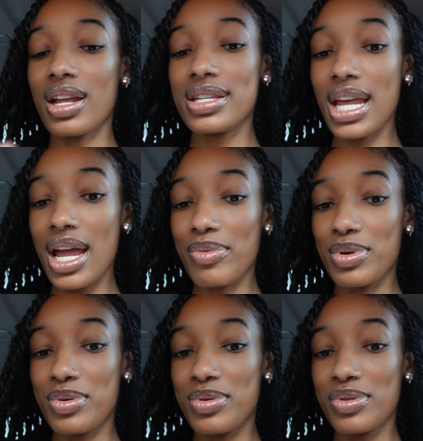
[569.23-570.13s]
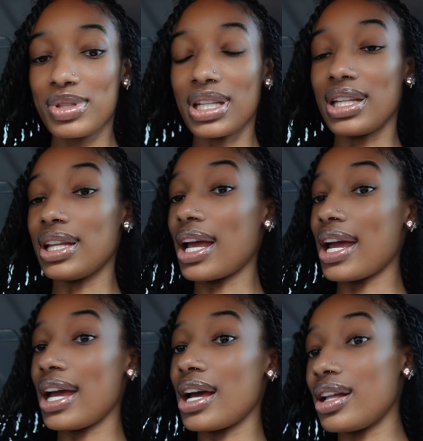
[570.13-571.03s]
tag renewals, and then they
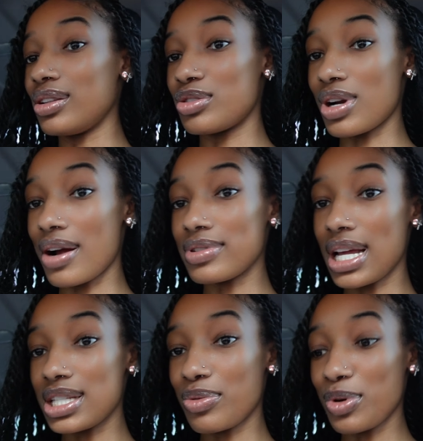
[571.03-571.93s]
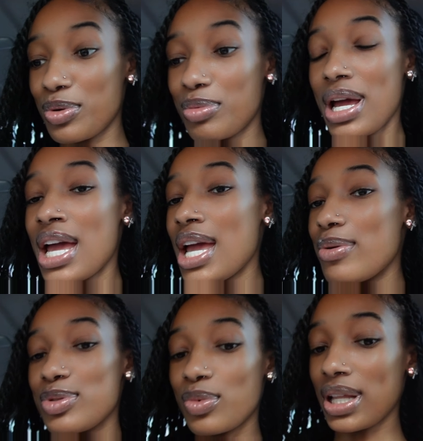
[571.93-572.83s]
had a little driver's license room. It
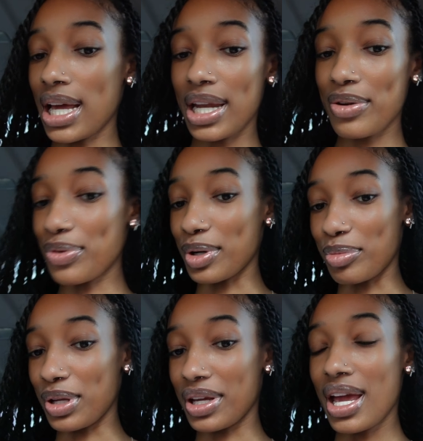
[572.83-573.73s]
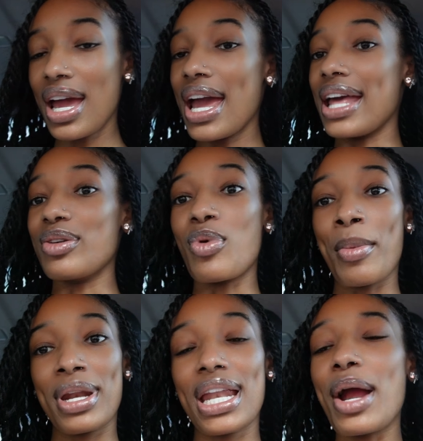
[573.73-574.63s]
was one lady in front of me, and the
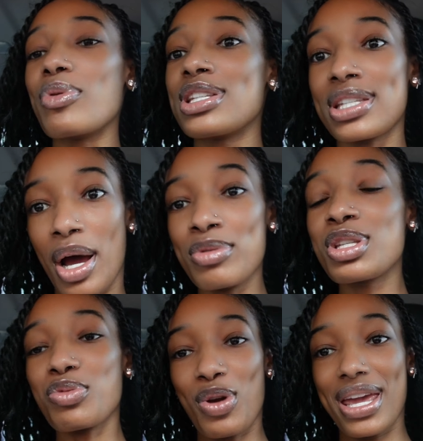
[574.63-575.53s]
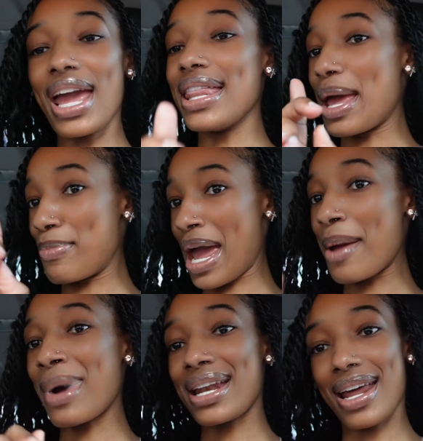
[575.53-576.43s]
woman in there was so sweet, and that made
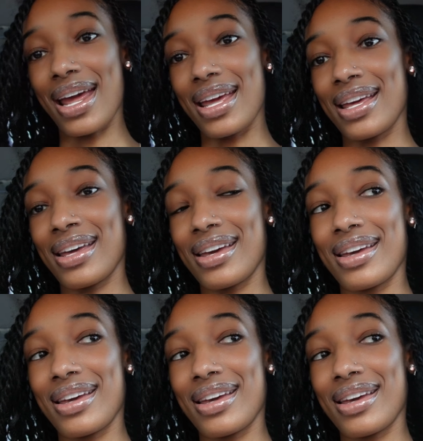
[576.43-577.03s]
my day.